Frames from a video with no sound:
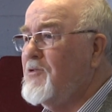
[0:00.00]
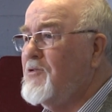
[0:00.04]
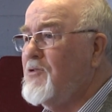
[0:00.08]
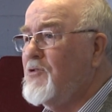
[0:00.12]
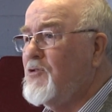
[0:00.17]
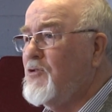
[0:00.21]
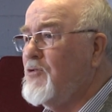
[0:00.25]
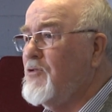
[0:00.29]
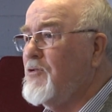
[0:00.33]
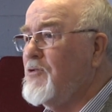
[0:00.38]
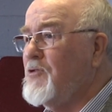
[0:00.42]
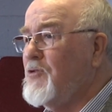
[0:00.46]

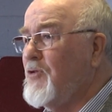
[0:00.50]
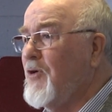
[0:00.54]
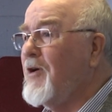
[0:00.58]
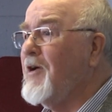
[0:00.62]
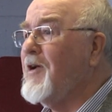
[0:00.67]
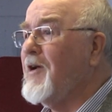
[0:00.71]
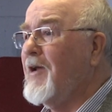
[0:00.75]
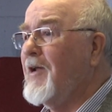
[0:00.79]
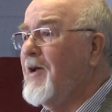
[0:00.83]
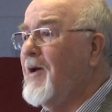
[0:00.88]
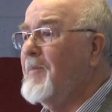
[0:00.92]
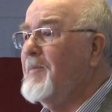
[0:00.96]

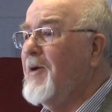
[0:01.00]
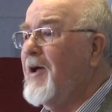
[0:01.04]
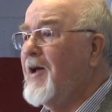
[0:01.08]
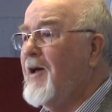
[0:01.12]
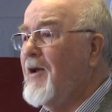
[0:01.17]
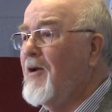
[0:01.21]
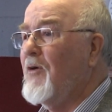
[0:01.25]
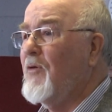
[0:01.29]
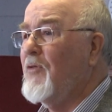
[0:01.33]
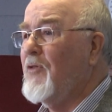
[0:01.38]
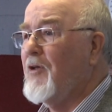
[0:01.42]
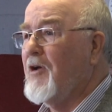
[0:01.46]
strictly a man
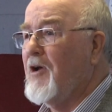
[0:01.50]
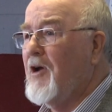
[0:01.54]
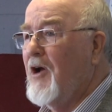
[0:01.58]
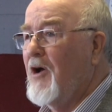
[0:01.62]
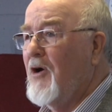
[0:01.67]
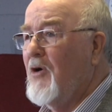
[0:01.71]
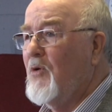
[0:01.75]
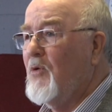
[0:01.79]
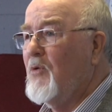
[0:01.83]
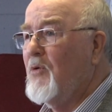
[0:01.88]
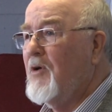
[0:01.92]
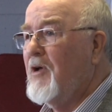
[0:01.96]
on the
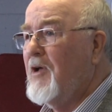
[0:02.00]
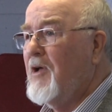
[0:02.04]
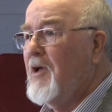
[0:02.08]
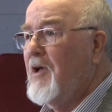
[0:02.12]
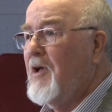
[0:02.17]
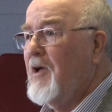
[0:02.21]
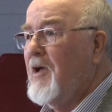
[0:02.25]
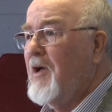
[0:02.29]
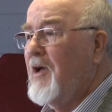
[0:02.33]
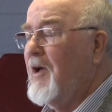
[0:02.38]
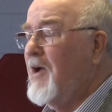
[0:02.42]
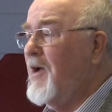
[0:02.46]
go,
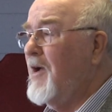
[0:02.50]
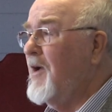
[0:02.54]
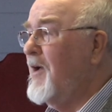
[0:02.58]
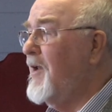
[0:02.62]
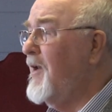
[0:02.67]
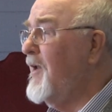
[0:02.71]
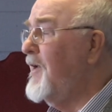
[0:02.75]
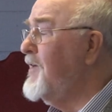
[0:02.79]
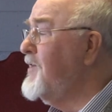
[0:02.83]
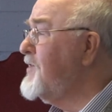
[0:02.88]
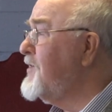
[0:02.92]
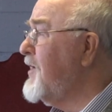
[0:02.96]
and
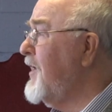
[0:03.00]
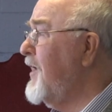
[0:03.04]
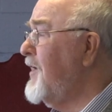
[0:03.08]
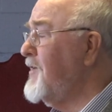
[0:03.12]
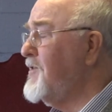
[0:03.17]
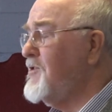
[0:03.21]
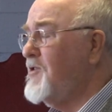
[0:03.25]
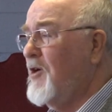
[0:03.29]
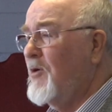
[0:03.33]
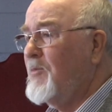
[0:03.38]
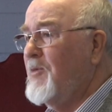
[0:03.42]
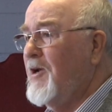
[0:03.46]
he's got
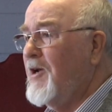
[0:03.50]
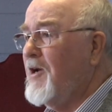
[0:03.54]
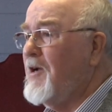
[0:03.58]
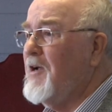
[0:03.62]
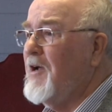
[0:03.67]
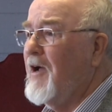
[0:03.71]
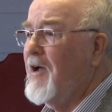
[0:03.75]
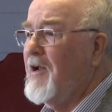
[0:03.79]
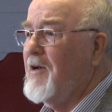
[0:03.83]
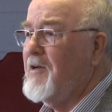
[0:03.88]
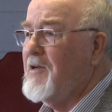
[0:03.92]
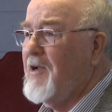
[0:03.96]
so many
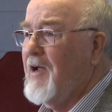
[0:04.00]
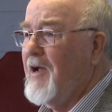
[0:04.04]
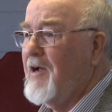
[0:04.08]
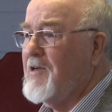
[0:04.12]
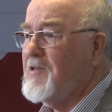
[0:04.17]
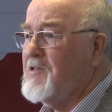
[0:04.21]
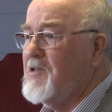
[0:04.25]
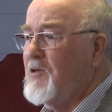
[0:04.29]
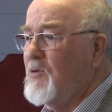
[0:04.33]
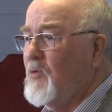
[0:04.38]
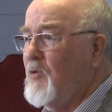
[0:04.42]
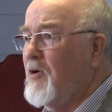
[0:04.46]

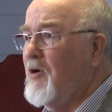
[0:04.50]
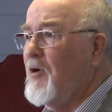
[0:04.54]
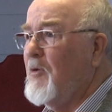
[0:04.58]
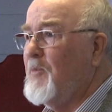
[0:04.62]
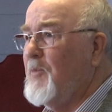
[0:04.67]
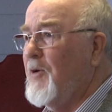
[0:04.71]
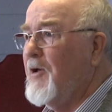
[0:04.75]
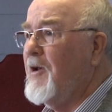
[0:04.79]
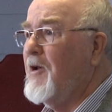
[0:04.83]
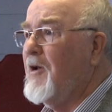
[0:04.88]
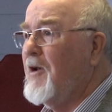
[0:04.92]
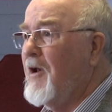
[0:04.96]
contacts that we're
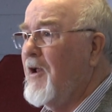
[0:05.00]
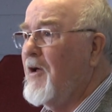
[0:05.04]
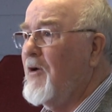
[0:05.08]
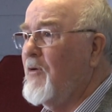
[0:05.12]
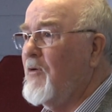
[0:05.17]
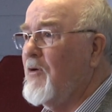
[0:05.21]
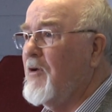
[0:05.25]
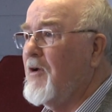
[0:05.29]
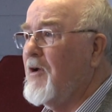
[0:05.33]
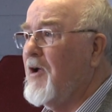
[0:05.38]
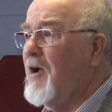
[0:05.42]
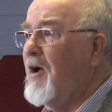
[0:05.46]
dependent on
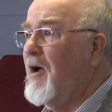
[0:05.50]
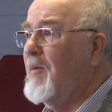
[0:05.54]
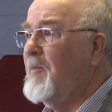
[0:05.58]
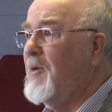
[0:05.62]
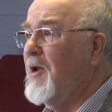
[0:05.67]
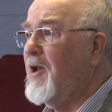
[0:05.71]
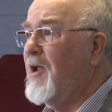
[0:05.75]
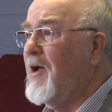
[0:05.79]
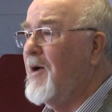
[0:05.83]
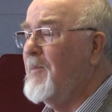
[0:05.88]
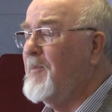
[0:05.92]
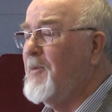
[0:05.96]
to come
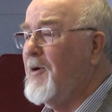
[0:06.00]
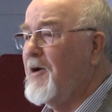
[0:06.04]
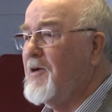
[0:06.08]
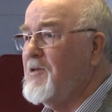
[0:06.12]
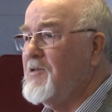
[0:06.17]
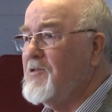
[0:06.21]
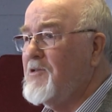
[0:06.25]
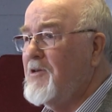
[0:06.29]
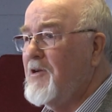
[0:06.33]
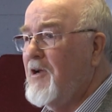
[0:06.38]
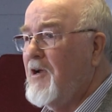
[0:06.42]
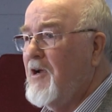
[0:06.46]
and help
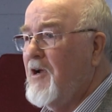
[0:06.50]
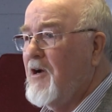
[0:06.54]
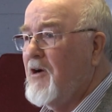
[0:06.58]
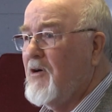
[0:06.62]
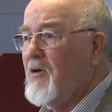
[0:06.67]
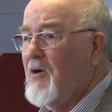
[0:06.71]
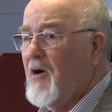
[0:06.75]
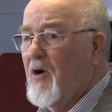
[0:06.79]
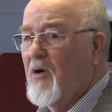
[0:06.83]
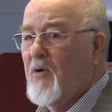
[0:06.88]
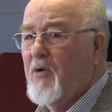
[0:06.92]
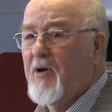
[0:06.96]
us
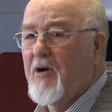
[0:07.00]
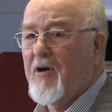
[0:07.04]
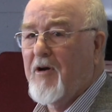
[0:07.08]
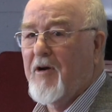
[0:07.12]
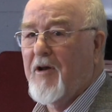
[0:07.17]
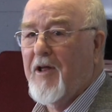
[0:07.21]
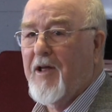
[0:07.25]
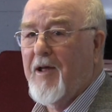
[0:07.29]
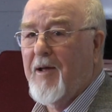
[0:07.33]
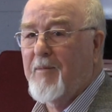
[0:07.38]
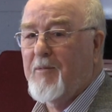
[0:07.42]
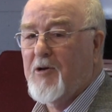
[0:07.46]
grow here in
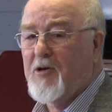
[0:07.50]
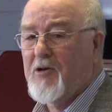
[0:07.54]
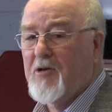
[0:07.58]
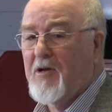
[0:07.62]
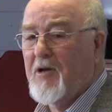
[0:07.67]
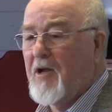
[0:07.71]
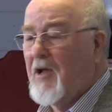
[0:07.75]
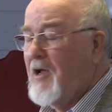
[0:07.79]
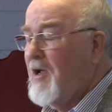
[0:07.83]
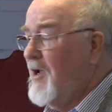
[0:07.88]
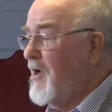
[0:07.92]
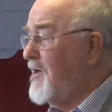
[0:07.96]
Hamilton.
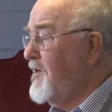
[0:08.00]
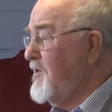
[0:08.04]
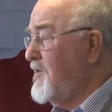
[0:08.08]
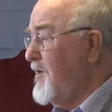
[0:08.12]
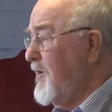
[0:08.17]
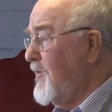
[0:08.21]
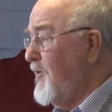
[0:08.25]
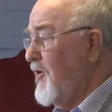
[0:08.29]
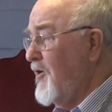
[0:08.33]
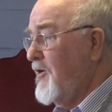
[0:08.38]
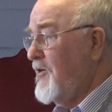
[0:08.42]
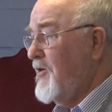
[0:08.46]
So
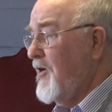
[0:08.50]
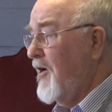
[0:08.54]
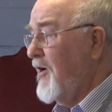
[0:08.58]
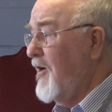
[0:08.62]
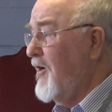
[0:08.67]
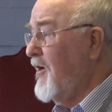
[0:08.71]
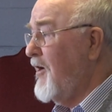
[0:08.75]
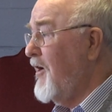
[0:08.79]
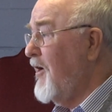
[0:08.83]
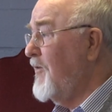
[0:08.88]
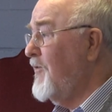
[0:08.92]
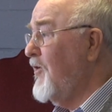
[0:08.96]
I'm going to
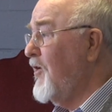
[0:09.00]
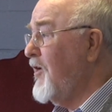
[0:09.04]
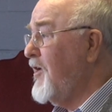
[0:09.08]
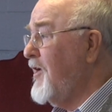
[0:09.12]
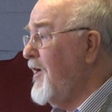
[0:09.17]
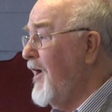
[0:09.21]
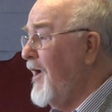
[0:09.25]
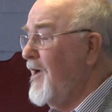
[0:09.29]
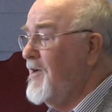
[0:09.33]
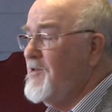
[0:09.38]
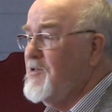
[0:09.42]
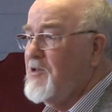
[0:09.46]
turn it over to
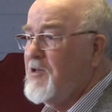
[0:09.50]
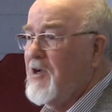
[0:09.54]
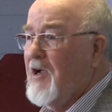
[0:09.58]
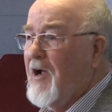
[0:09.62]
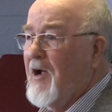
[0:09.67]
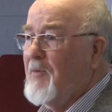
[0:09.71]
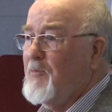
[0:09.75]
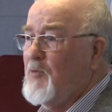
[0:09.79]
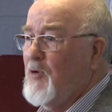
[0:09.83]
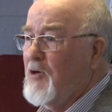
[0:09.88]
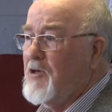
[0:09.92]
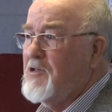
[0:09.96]
Casey.
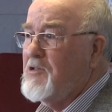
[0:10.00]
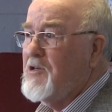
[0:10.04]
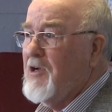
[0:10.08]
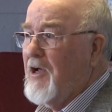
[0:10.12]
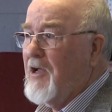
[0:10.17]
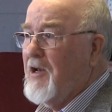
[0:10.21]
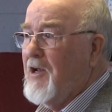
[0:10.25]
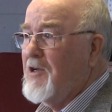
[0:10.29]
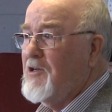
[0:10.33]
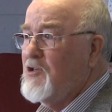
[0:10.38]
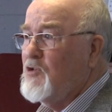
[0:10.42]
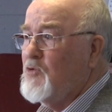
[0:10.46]
I
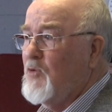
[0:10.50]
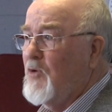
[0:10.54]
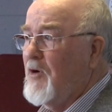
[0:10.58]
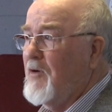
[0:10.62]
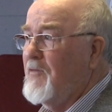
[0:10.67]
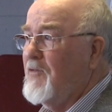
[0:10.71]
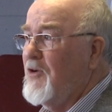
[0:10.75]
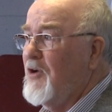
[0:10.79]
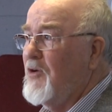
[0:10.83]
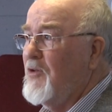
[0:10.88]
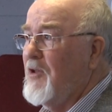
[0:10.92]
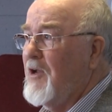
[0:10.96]
appreciate each one of
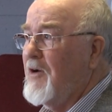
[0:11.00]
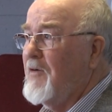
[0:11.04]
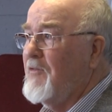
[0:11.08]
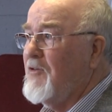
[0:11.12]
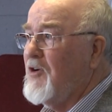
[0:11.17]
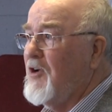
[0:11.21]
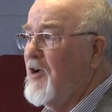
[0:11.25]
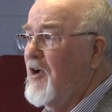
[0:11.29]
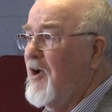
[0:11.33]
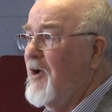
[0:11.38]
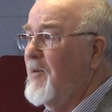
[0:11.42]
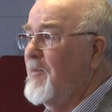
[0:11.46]
you that have
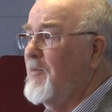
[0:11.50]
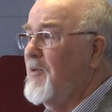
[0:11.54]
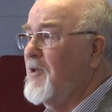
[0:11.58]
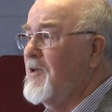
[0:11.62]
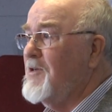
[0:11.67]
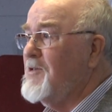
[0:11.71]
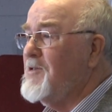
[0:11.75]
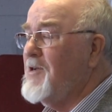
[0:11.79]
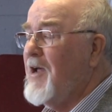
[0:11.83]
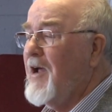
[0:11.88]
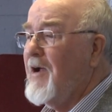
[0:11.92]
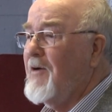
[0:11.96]
come
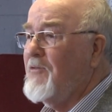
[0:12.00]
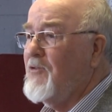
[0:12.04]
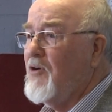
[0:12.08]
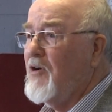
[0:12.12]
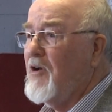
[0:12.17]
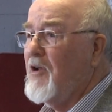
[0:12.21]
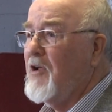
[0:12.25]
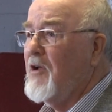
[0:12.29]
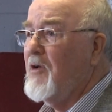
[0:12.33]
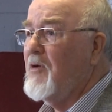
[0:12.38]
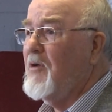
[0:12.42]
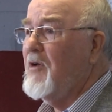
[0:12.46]
this
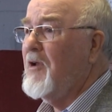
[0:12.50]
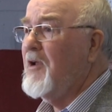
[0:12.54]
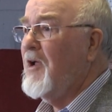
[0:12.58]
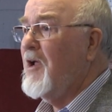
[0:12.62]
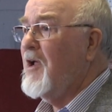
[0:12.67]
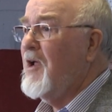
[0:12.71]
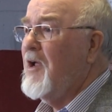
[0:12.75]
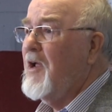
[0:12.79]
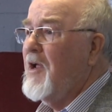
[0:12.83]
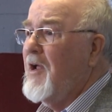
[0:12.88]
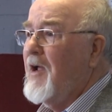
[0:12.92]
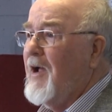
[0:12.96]
afternoon.
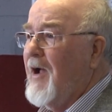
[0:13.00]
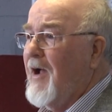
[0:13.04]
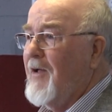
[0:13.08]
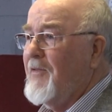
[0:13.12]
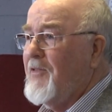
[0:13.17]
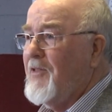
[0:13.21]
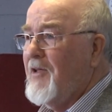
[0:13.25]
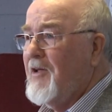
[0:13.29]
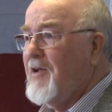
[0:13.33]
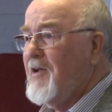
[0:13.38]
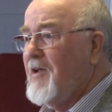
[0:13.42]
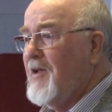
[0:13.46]
I
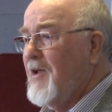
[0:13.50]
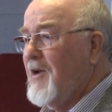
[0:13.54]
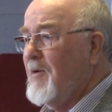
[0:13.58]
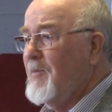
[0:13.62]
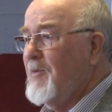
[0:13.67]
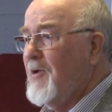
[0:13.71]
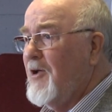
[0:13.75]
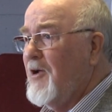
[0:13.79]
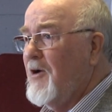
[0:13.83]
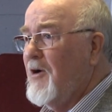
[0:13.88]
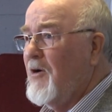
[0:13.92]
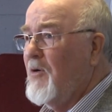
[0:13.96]
think it'll
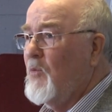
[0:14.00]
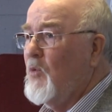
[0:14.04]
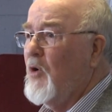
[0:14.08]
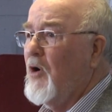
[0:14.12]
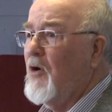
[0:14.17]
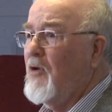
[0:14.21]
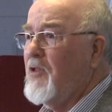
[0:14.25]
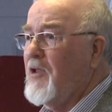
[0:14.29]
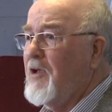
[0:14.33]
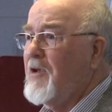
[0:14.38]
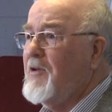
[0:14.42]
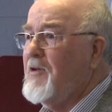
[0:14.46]
be a
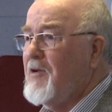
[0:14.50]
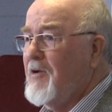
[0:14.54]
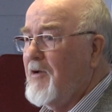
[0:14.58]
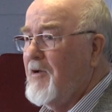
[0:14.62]
worthy